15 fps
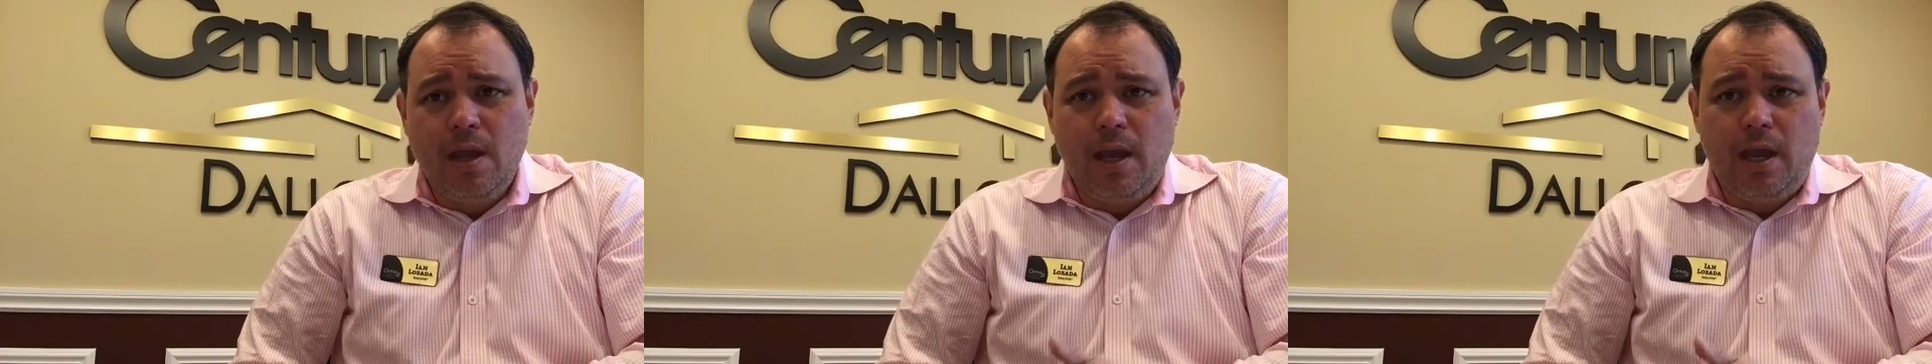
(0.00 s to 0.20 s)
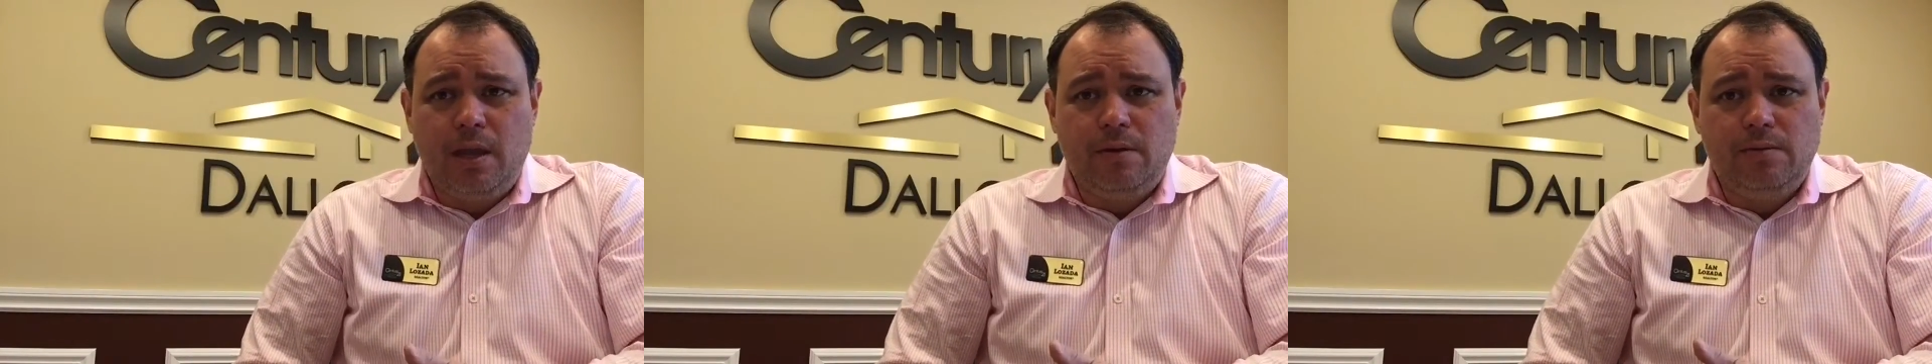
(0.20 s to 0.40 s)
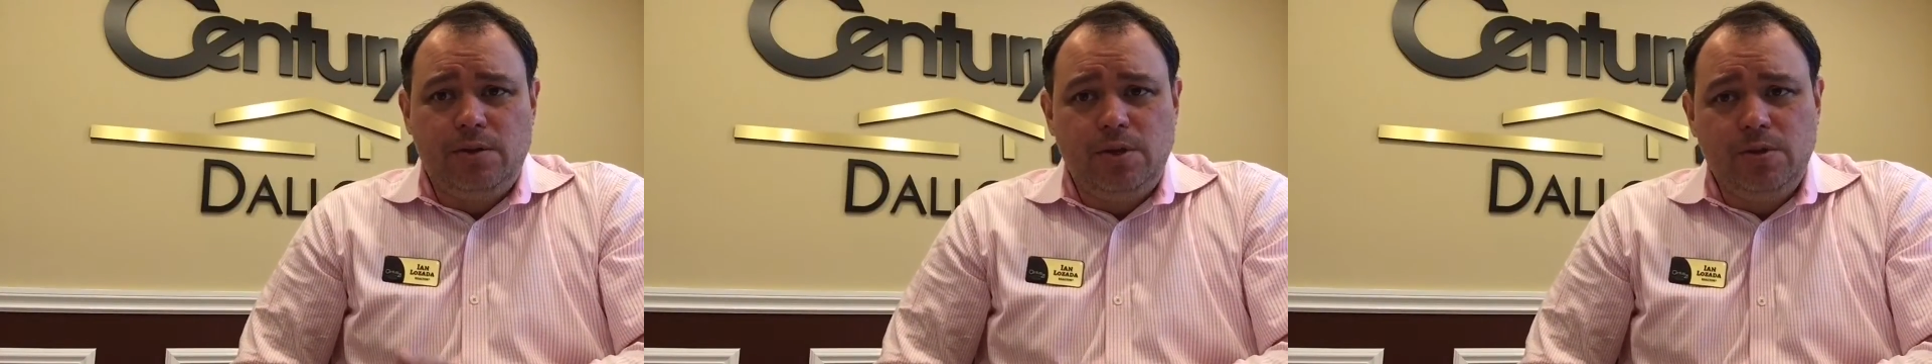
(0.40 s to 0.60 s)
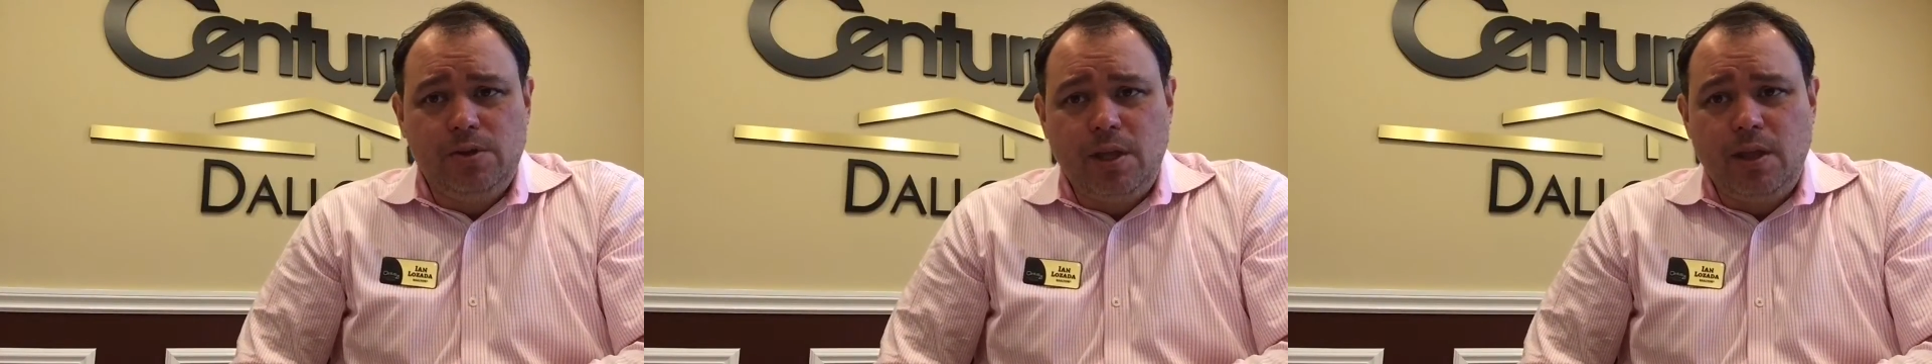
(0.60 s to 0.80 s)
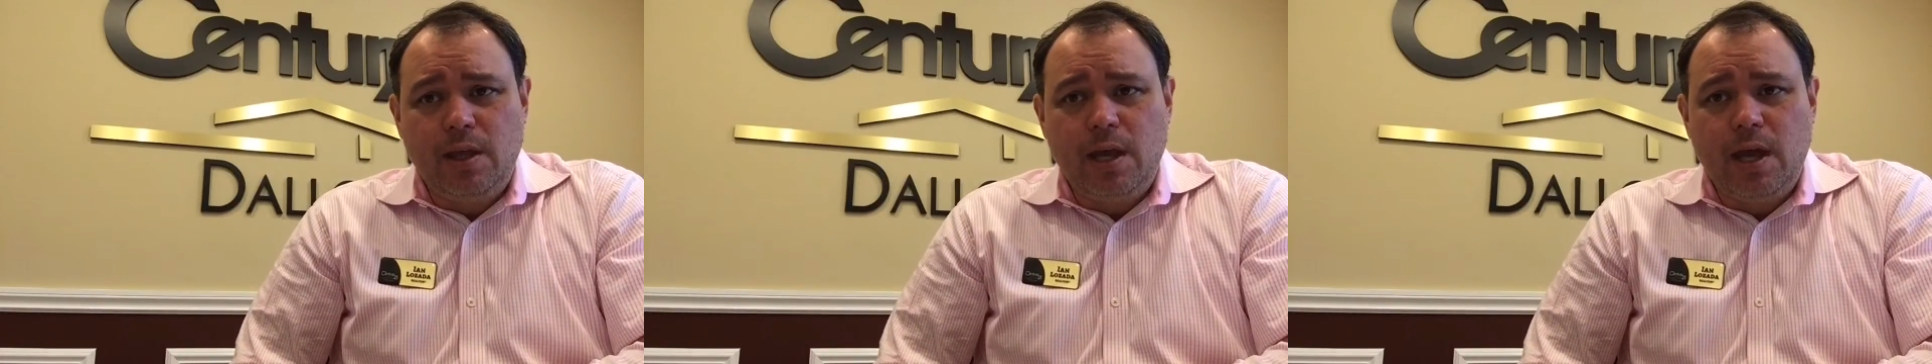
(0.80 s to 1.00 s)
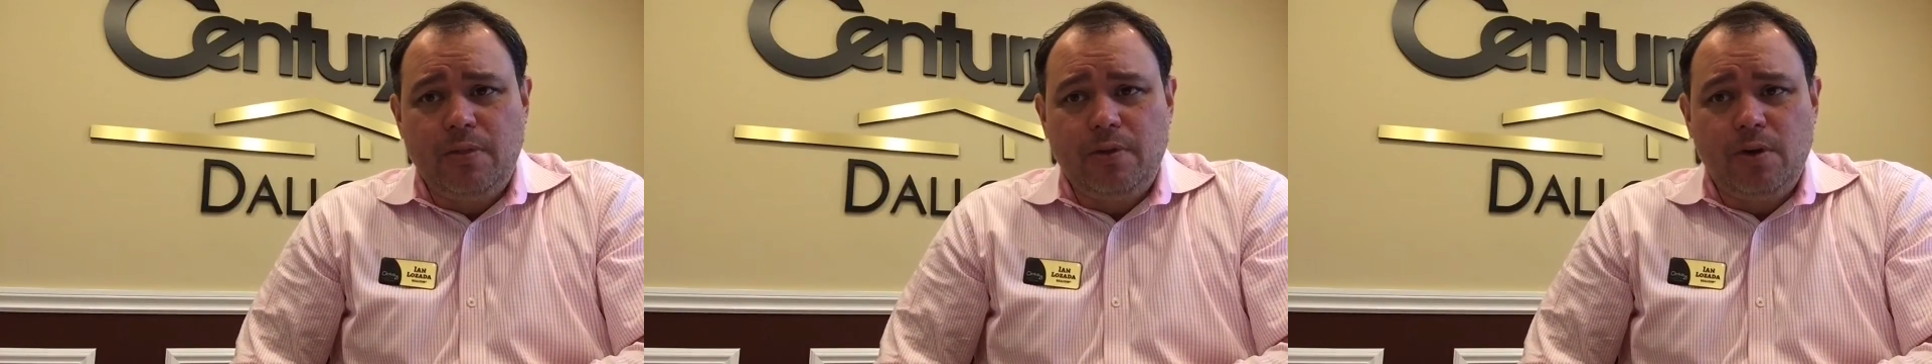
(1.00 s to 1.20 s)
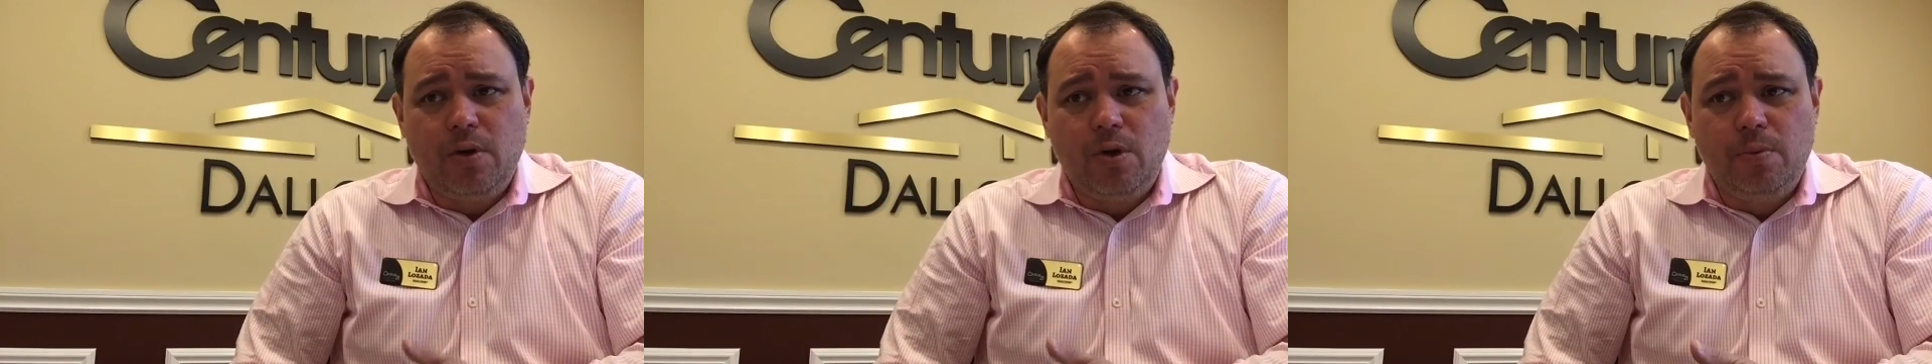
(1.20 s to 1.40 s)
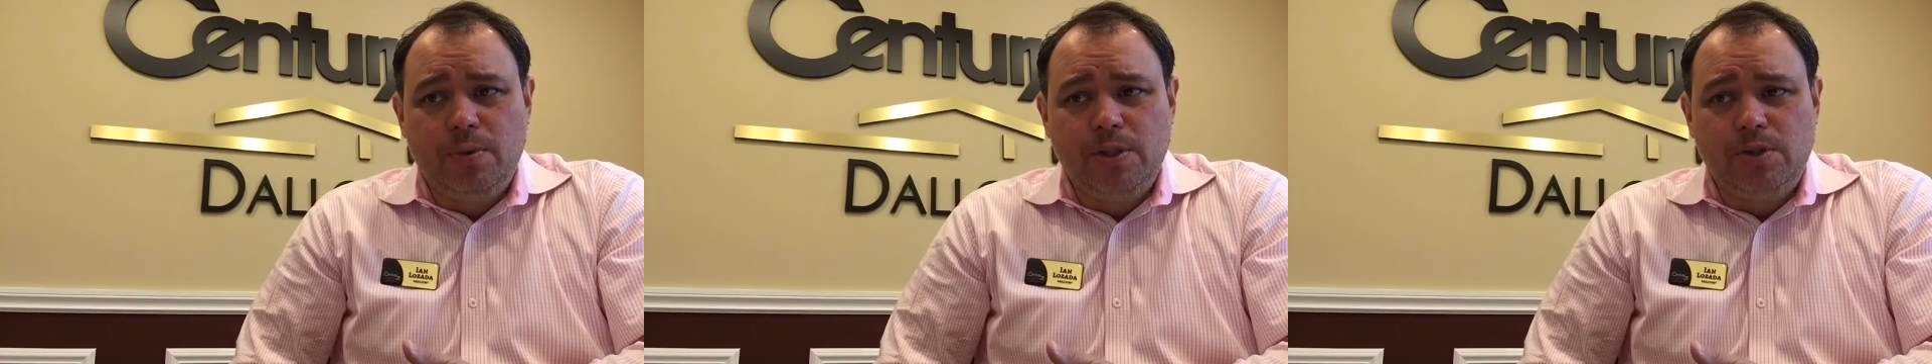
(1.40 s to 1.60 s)
and Tuesday they got their
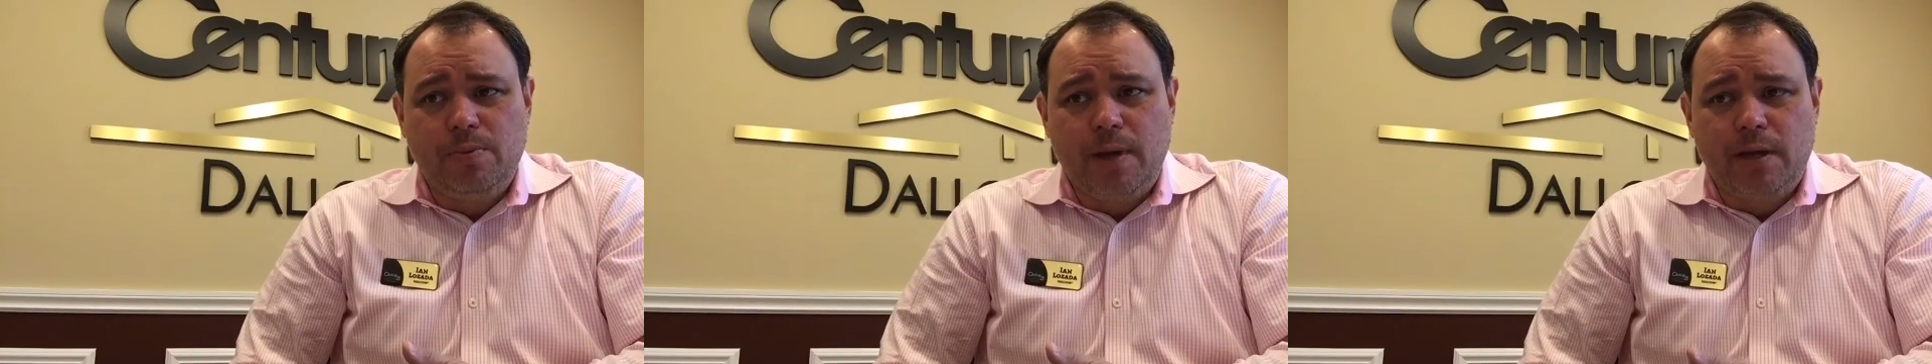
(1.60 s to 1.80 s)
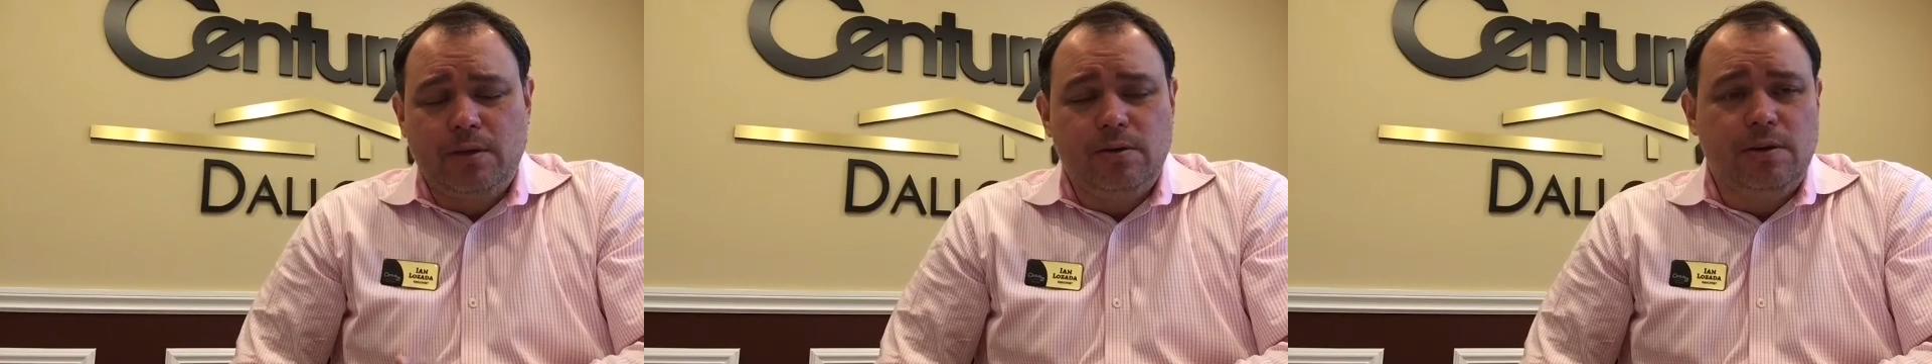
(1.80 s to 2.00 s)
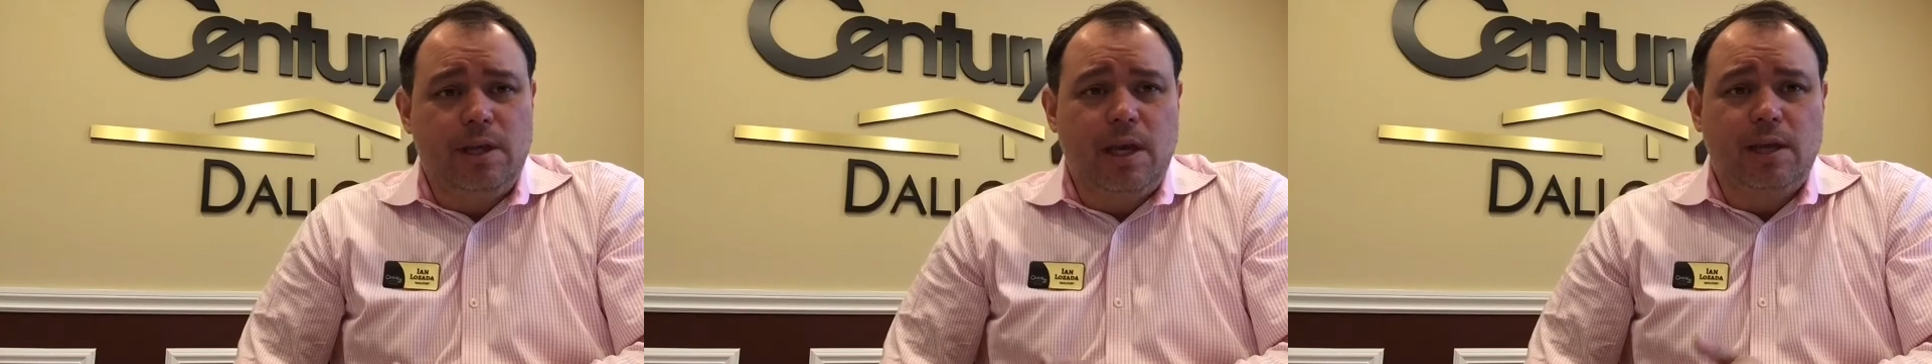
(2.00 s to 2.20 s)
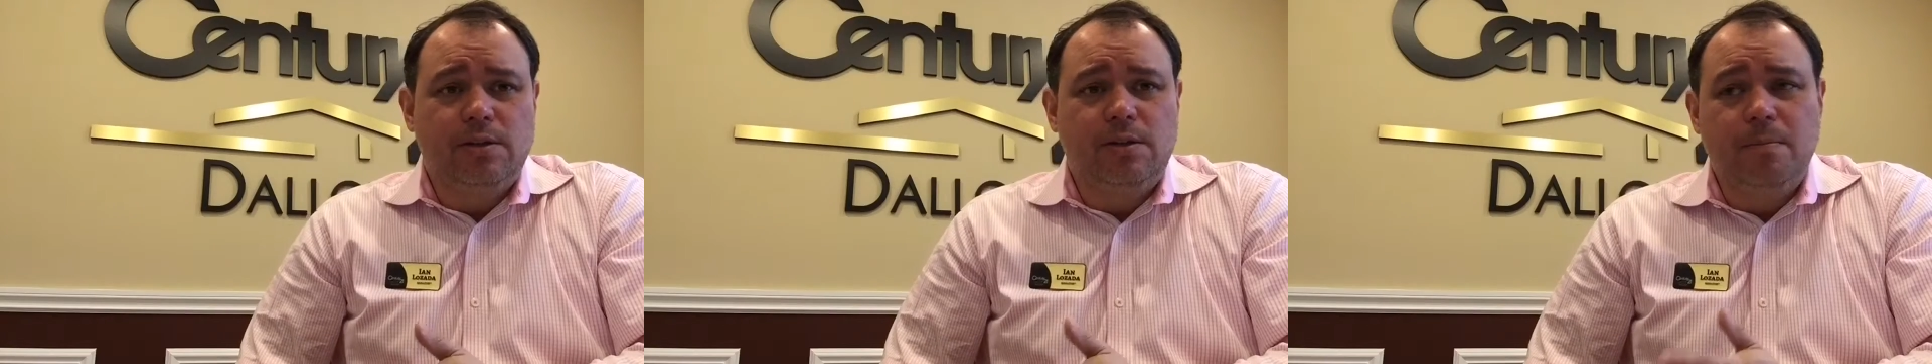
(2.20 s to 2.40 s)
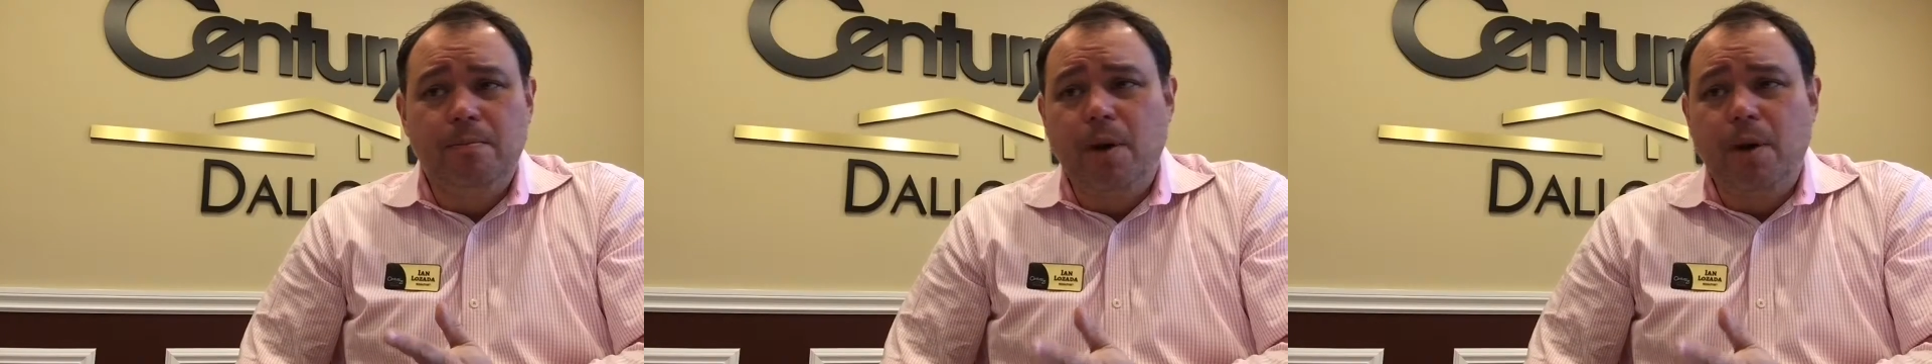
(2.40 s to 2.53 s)
home inspector, the excellent